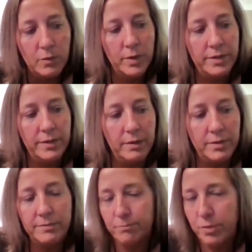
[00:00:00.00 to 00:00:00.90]
with it
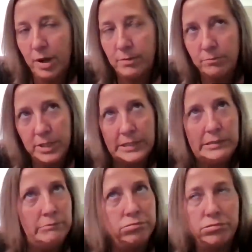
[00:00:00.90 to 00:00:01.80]
was
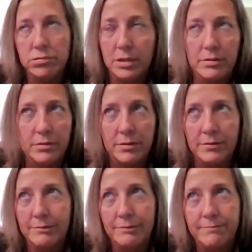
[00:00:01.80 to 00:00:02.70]
probably I don't
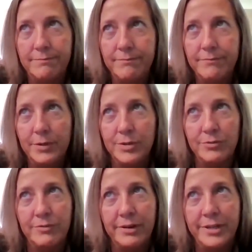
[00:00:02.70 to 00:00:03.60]
know it was
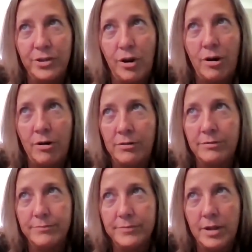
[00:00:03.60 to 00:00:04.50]
very tall,
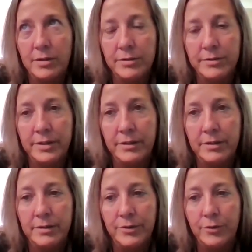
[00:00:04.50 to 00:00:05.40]
taller than
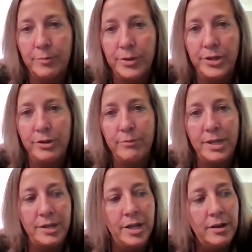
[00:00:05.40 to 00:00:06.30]
a normal
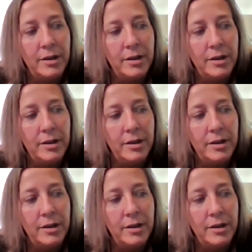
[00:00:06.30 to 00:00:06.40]
human,